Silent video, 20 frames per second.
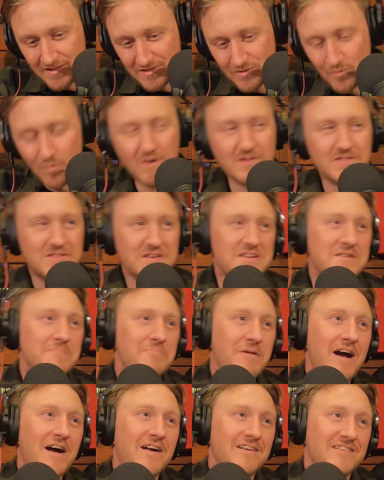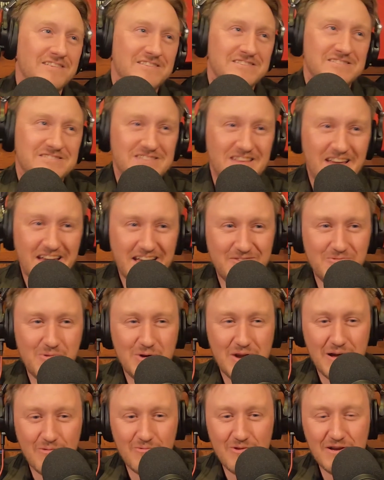one thing about it is, like,
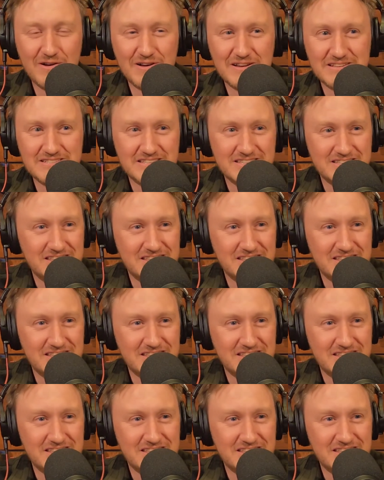what I realize